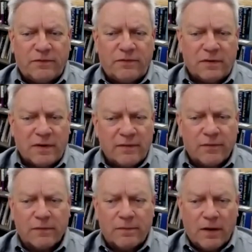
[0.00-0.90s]
to
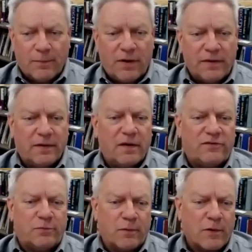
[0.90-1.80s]
deliver upon the
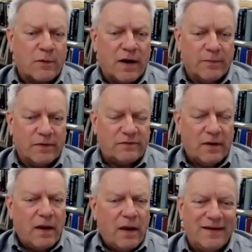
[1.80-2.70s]
customer requirements.
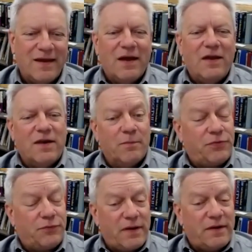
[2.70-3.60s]
Number
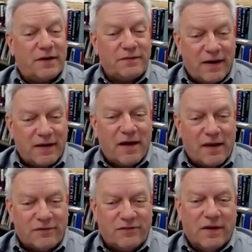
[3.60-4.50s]
three is our
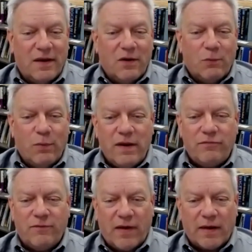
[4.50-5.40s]
technology. We
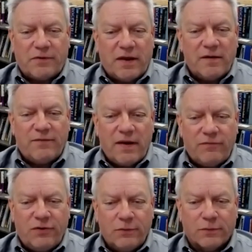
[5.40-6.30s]
have developed
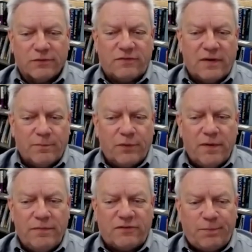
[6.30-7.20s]
innovative tools that
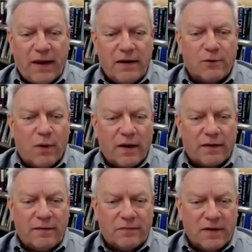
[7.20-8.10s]
improve the speed and
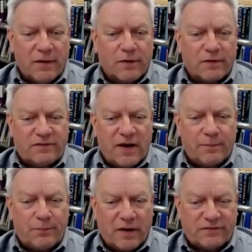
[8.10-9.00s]
quality of the network
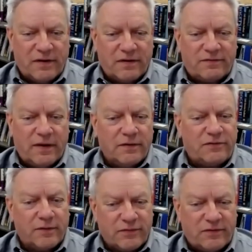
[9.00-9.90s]
design process and the
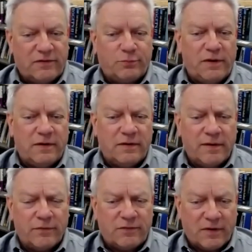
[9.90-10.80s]
services we
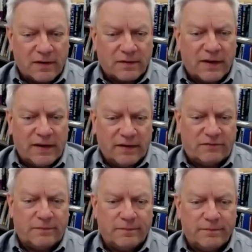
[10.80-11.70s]
deliver to our clients.